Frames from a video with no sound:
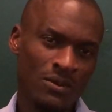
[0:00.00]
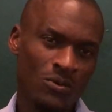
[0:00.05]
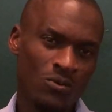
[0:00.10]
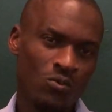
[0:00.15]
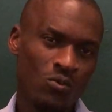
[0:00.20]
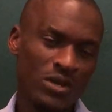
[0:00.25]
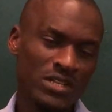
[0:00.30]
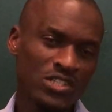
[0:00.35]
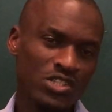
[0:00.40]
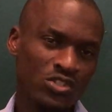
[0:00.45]

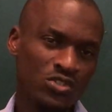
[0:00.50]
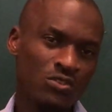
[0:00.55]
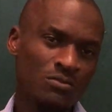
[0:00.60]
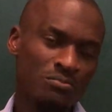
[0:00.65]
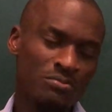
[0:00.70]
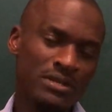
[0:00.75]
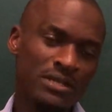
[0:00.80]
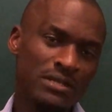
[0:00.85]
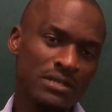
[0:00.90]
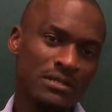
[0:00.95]
What
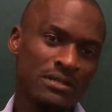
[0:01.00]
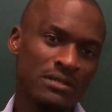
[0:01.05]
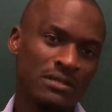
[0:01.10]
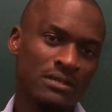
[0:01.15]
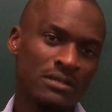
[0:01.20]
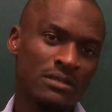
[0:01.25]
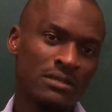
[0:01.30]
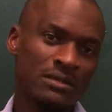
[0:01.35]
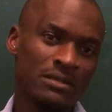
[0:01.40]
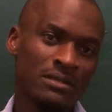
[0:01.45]
should be
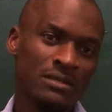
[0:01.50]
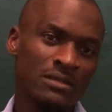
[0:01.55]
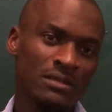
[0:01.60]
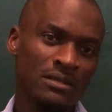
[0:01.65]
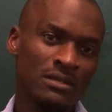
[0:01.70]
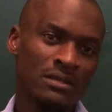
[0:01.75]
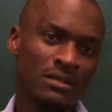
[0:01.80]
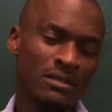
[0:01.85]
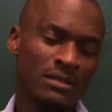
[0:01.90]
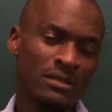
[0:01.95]

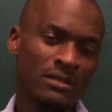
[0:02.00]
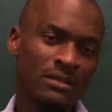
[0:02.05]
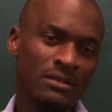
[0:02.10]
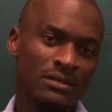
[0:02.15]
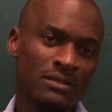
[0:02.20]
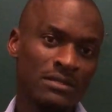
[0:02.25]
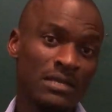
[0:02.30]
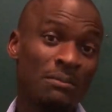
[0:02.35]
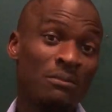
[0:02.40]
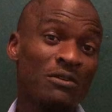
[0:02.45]

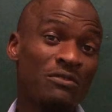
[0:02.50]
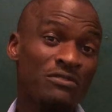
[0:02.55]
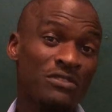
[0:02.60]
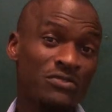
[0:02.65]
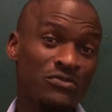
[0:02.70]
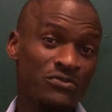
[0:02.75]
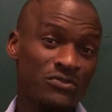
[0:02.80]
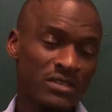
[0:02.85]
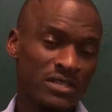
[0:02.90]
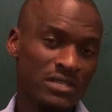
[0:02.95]
some of the
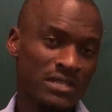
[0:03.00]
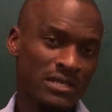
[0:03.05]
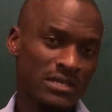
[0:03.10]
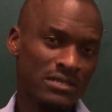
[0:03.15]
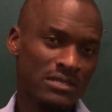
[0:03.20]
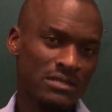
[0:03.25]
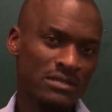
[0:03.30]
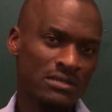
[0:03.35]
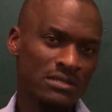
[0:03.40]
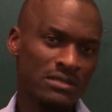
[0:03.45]

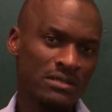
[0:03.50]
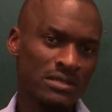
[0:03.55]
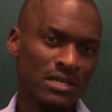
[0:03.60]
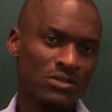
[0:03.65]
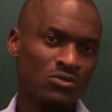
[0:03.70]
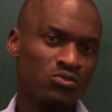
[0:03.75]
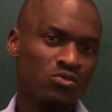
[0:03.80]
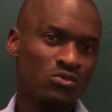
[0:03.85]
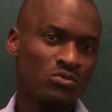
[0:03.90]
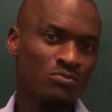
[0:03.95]
features
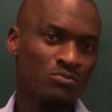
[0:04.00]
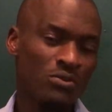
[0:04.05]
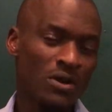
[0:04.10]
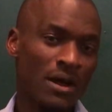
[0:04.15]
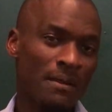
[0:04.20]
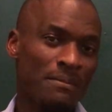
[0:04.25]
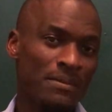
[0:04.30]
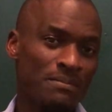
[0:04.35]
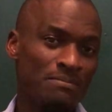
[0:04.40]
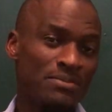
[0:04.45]
that would
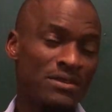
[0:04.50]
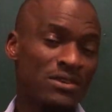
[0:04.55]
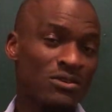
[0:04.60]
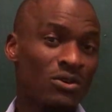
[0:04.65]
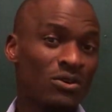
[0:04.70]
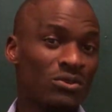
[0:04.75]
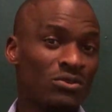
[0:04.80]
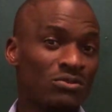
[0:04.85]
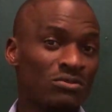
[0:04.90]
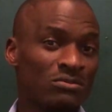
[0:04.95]
probably be
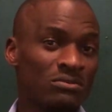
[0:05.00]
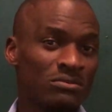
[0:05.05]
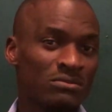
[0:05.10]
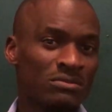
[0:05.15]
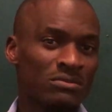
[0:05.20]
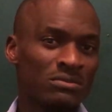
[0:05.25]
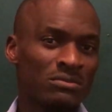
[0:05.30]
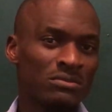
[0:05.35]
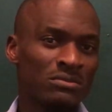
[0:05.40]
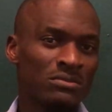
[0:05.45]
on
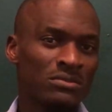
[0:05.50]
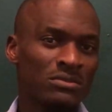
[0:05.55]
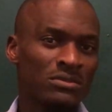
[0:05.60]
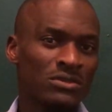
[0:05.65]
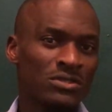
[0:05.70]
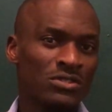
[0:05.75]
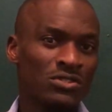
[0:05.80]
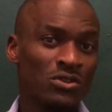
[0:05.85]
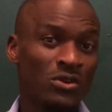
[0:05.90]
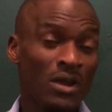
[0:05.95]

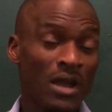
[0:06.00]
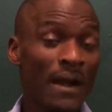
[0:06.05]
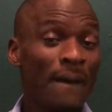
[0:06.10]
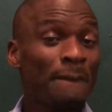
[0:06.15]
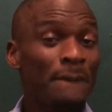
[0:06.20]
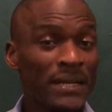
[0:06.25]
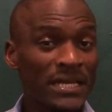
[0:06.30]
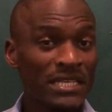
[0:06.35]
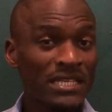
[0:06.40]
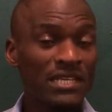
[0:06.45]
your
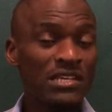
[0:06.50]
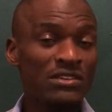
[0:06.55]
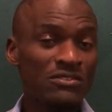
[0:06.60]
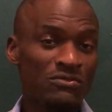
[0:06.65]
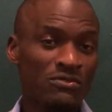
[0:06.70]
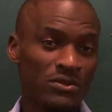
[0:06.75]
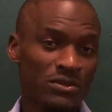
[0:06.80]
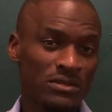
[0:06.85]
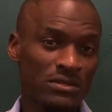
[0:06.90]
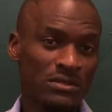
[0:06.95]
company
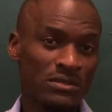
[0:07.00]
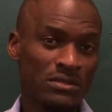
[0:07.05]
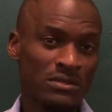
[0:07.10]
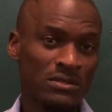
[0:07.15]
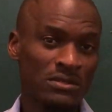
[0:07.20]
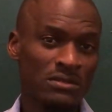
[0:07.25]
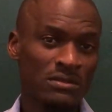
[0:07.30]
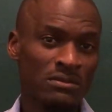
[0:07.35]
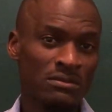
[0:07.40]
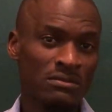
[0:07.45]
invoice
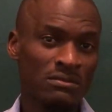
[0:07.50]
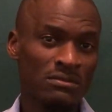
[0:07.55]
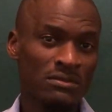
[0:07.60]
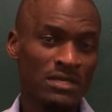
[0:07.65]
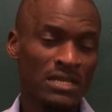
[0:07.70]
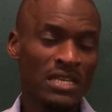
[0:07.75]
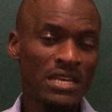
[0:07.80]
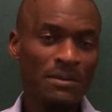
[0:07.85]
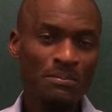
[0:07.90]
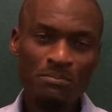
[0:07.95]

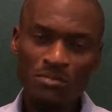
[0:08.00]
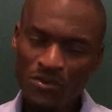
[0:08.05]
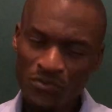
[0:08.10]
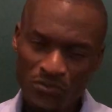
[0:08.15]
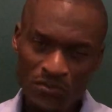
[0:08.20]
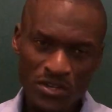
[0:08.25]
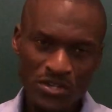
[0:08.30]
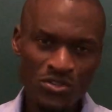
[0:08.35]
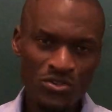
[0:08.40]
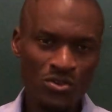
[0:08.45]
in a
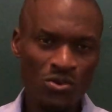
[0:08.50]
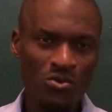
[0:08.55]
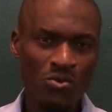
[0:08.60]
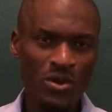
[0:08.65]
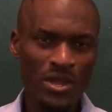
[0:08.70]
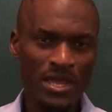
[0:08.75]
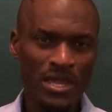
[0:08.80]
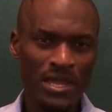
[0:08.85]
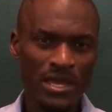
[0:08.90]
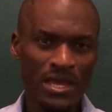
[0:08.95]
professional
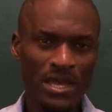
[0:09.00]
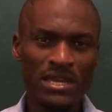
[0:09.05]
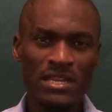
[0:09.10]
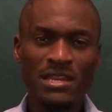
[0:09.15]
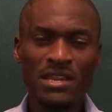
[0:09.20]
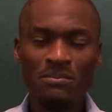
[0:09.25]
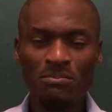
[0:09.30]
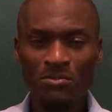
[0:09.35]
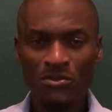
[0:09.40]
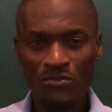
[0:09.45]
way and
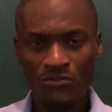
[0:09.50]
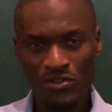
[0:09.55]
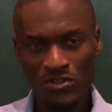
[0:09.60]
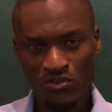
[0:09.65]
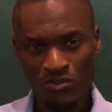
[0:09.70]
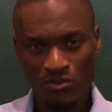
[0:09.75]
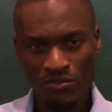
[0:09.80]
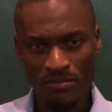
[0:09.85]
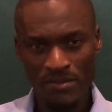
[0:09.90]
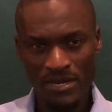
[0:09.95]
in a
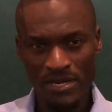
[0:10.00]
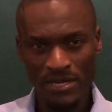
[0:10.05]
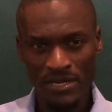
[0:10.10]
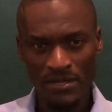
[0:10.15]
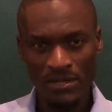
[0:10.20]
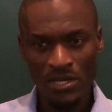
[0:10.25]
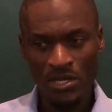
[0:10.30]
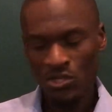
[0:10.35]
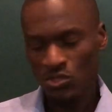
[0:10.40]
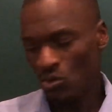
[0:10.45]
professional
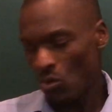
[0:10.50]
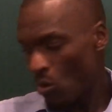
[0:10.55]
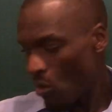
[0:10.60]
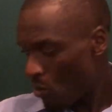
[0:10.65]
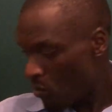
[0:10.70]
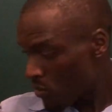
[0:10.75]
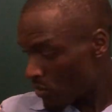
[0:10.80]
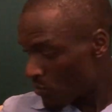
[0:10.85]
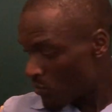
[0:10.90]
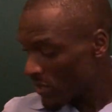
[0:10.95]
manner?
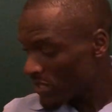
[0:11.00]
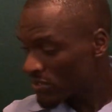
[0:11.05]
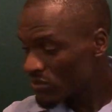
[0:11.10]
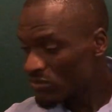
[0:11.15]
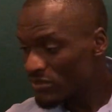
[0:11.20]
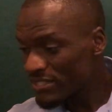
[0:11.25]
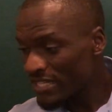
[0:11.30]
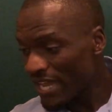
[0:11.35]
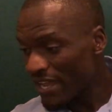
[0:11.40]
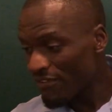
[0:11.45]
So we want
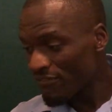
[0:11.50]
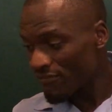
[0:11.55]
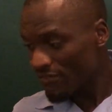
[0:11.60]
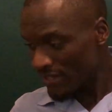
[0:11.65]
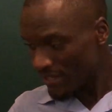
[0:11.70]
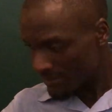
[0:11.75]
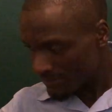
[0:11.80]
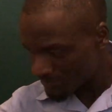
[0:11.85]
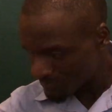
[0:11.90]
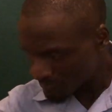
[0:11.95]
to dive
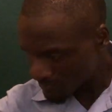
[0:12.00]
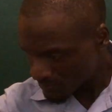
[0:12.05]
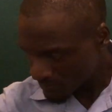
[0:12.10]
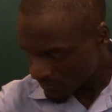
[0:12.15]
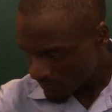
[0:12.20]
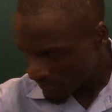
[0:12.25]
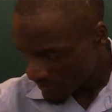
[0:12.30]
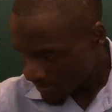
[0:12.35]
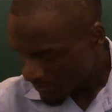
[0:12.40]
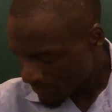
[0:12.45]
in
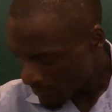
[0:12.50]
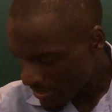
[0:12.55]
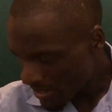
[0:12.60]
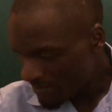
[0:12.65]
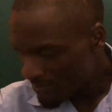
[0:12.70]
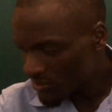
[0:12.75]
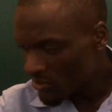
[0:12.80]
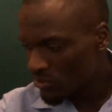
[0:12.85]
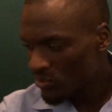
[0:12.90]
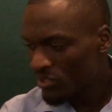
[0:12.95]

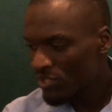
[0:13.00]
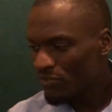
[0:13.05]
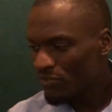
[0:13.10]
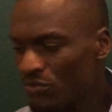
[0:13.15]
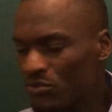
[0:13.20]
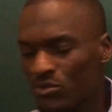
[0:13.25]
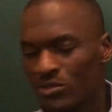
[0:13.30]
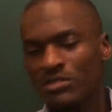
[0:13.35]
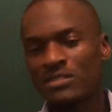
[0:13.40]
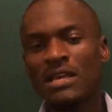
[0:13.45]
probably to
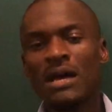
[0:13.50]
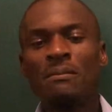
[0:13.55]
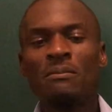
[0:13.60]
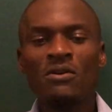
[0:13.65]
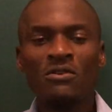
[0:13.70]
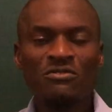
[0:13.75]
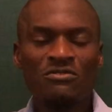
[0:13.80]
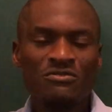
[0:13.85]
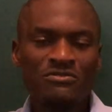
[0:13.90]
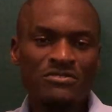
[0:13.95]
you some
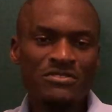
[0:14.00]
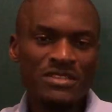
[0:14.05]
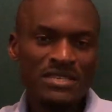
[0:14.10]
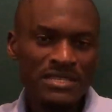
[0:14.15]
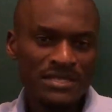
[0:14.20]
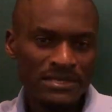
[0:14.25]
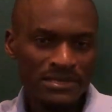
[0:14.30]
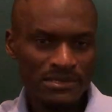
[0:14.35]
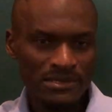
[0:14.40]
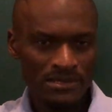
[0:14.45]
of
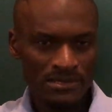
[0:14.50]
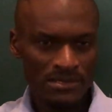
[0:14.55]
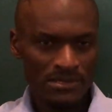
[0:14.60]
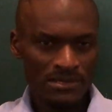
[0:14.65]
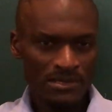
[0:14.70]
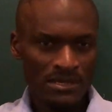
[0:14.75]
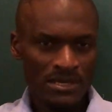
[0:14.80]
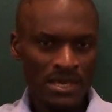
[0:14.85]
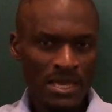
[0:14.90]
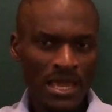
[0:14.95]

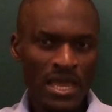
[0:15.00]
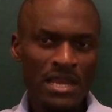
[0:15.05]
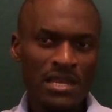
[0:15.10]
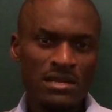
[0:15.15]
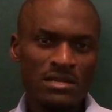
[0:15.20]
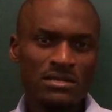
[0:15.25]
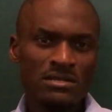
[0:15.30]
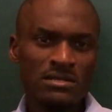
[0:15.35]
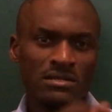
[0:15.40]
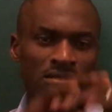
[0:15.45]
these,
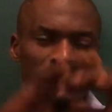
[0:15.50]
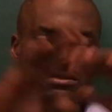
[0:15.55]
and